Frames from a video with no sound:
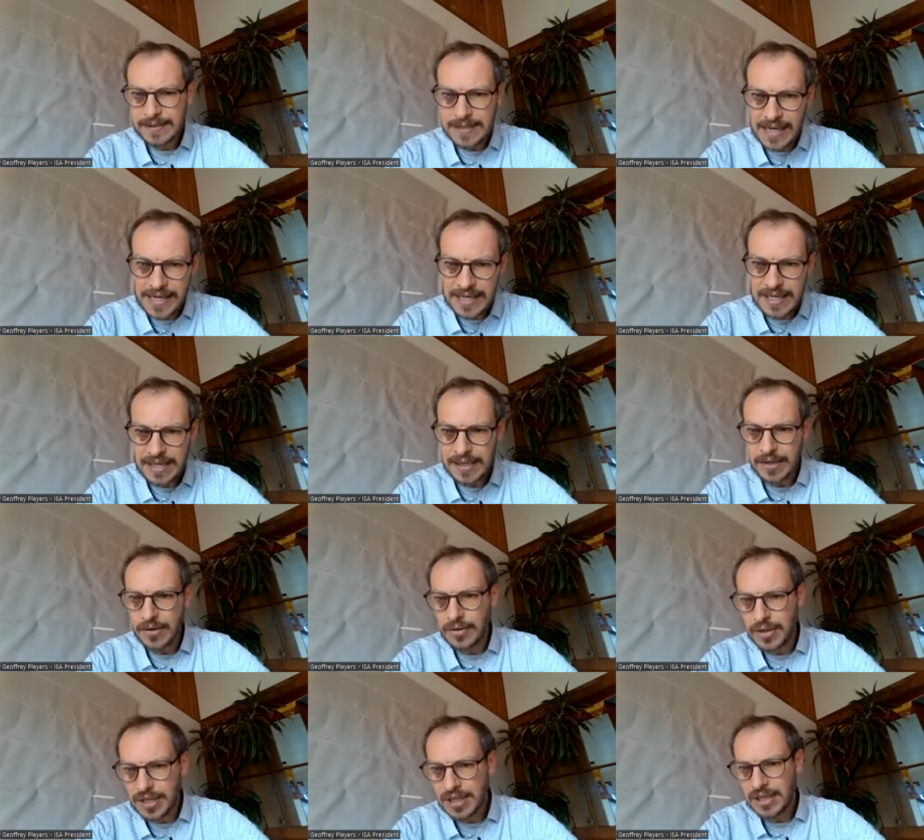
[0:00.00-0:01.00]
directly
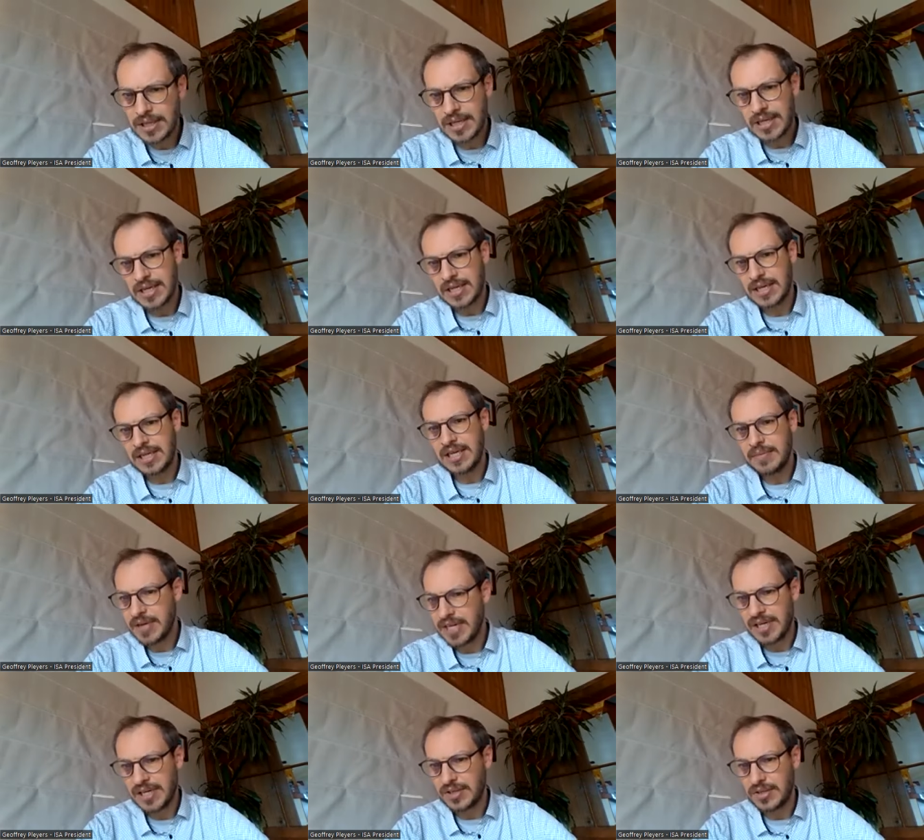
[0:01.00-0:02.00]
or indirectly in
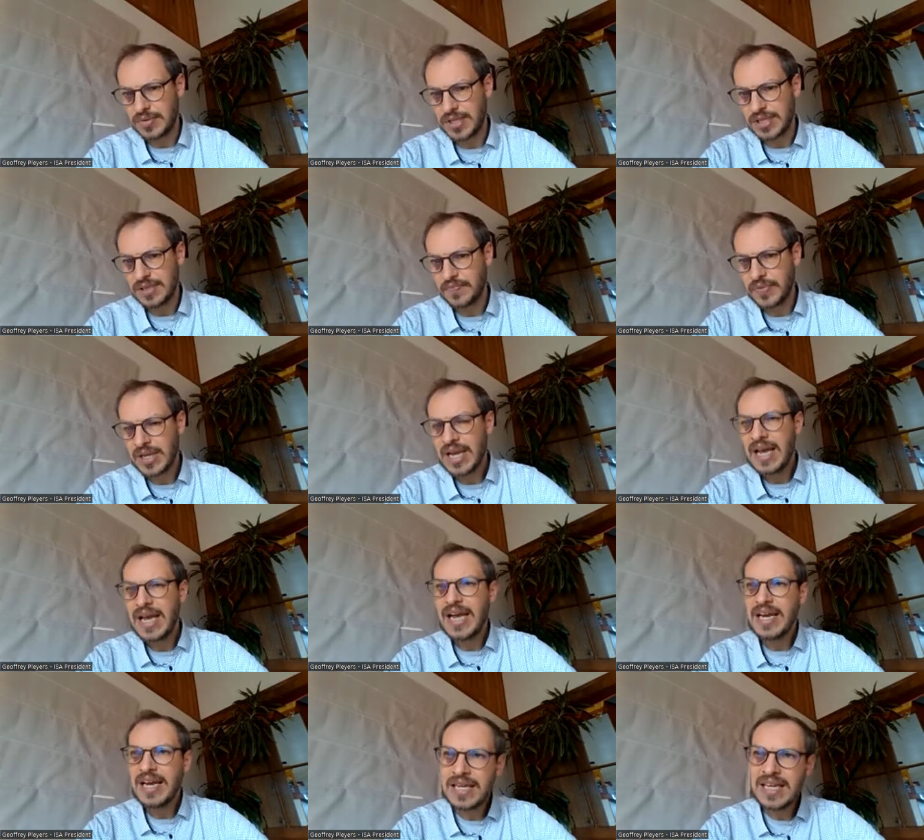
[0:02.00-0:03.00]
many countries.
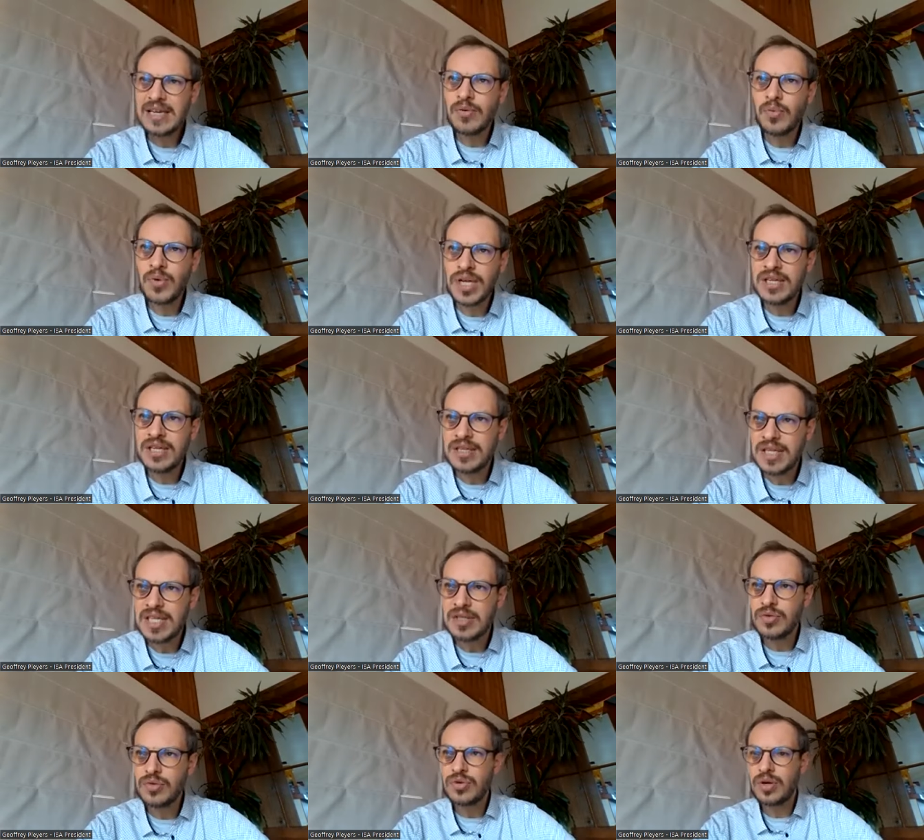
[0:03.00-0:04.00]
And here we
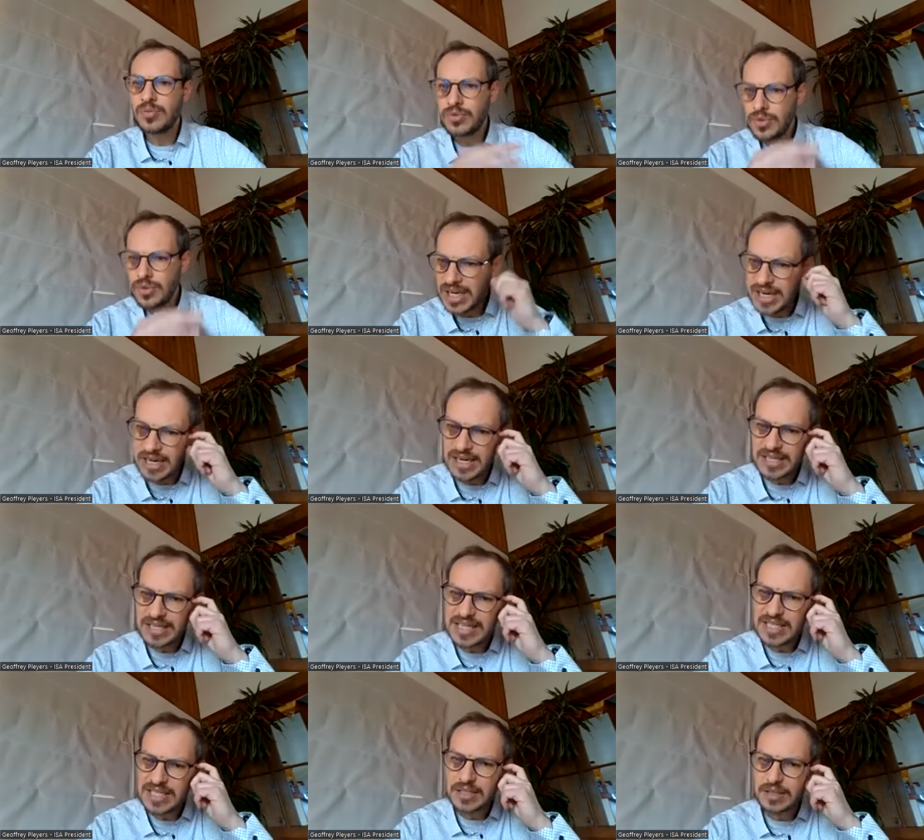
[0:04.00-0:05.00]
need to come together, and
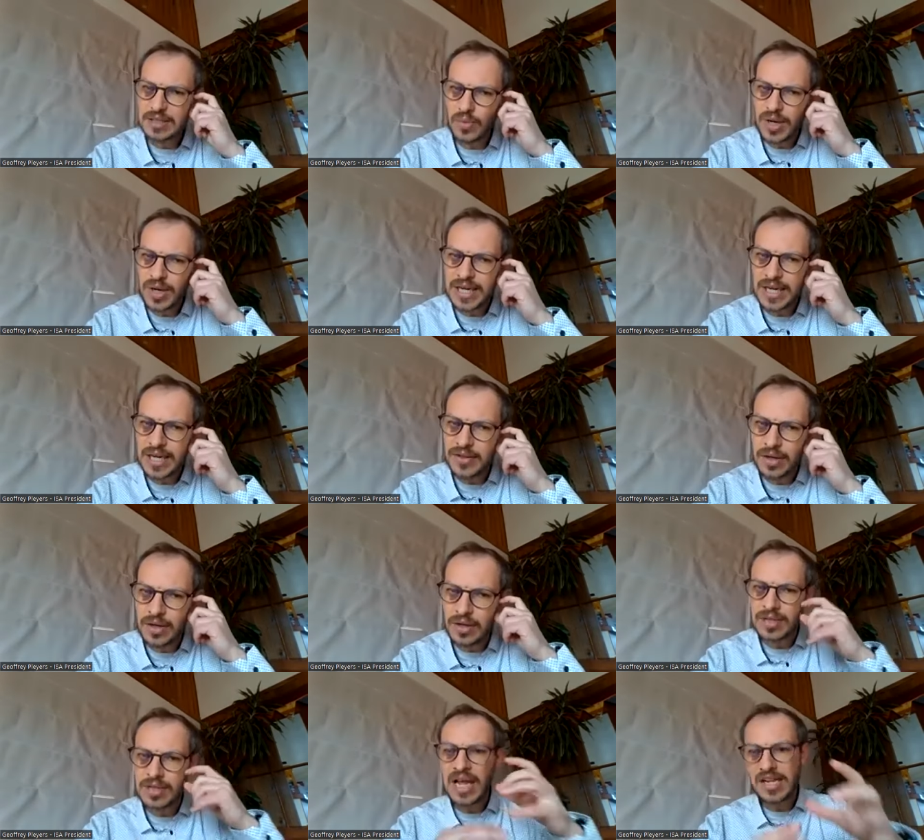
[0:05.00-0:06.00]
that's why the
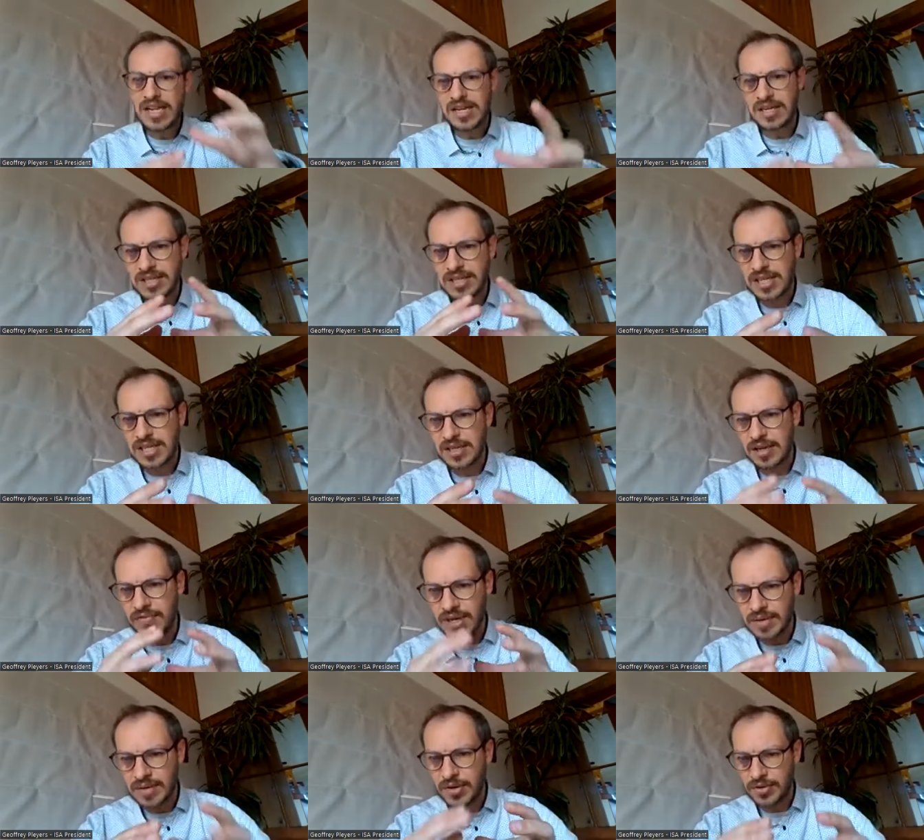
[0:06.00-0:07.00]
national association has a
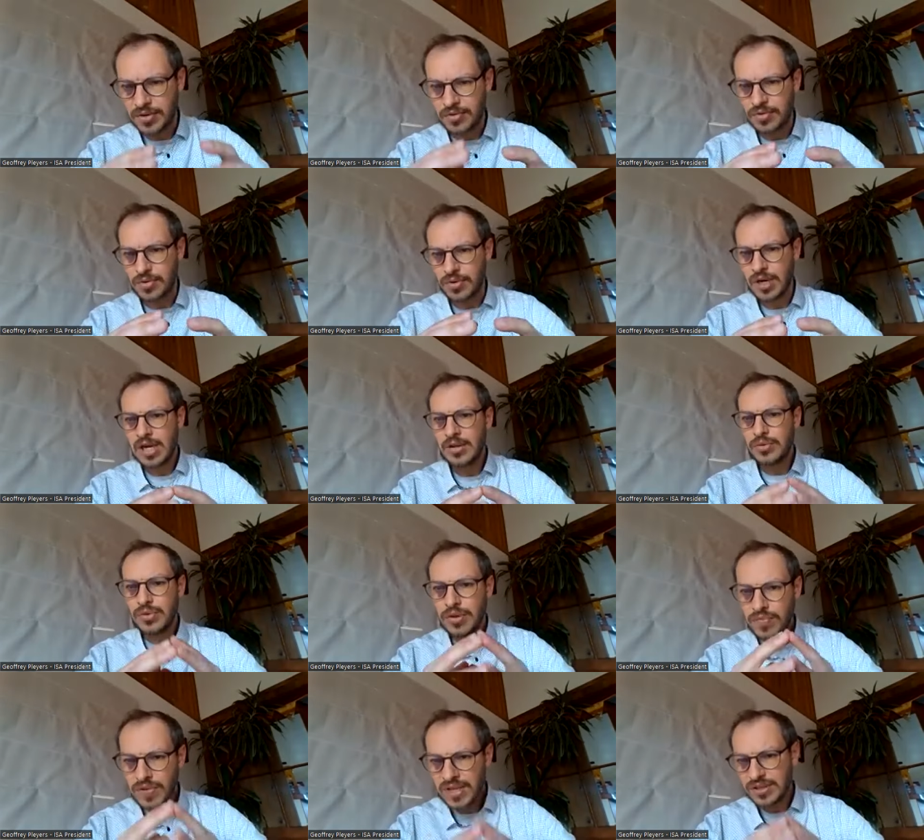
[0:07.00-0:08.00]
very important role
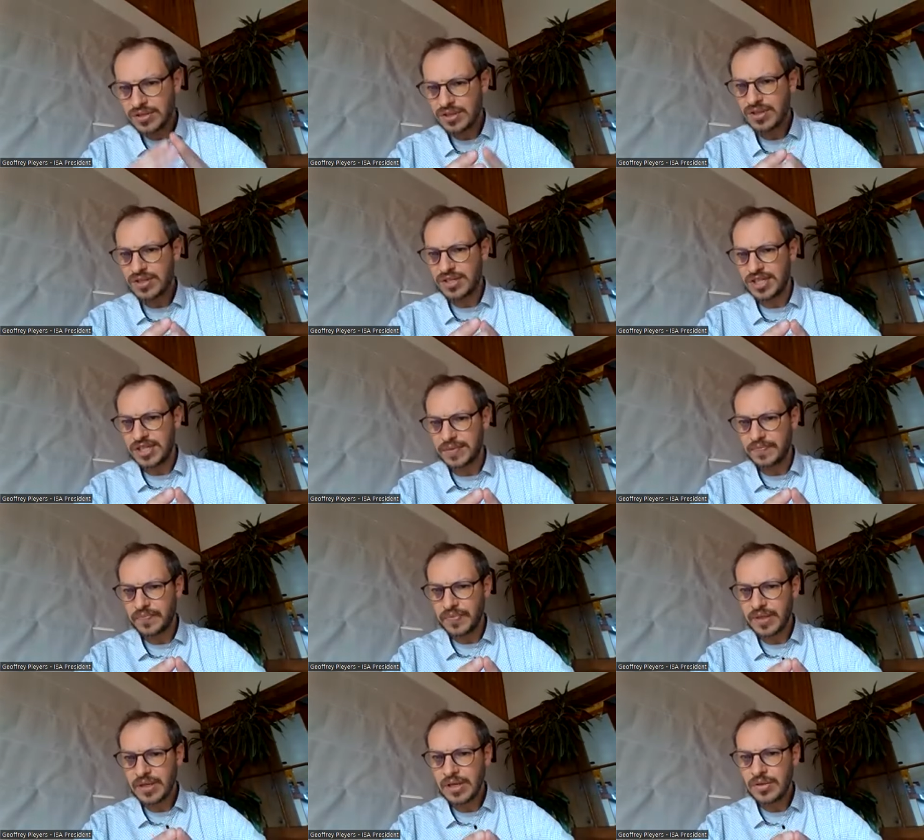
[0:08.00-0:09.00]
to defend sociology,
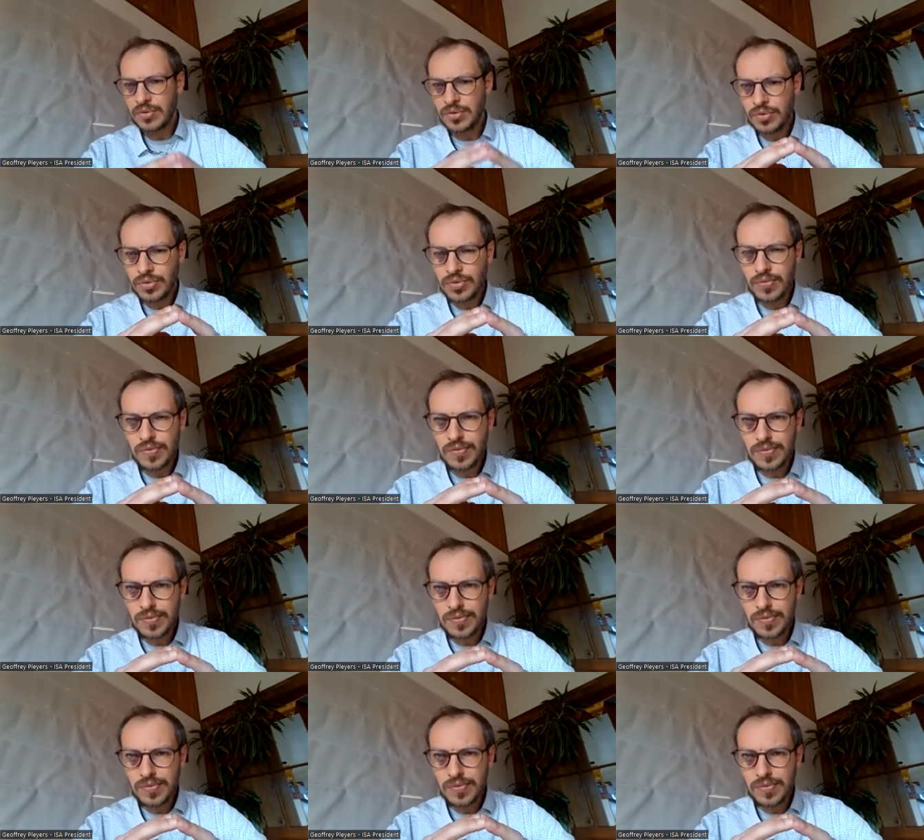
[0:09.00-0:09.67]
to